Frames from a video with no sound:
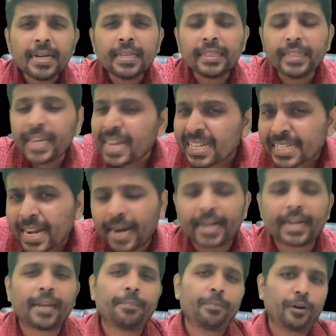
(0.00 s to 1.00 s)
These
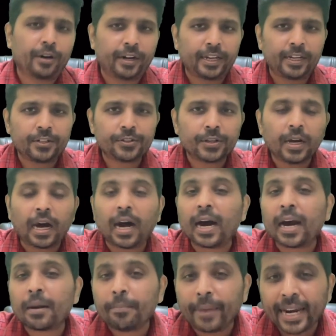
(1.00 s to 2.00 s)
antibodies
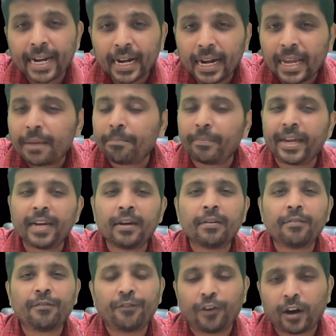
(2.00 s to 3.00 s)
are mainly
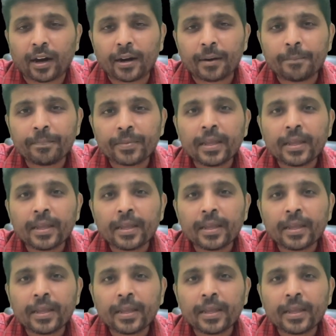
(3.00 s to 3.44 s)
meant for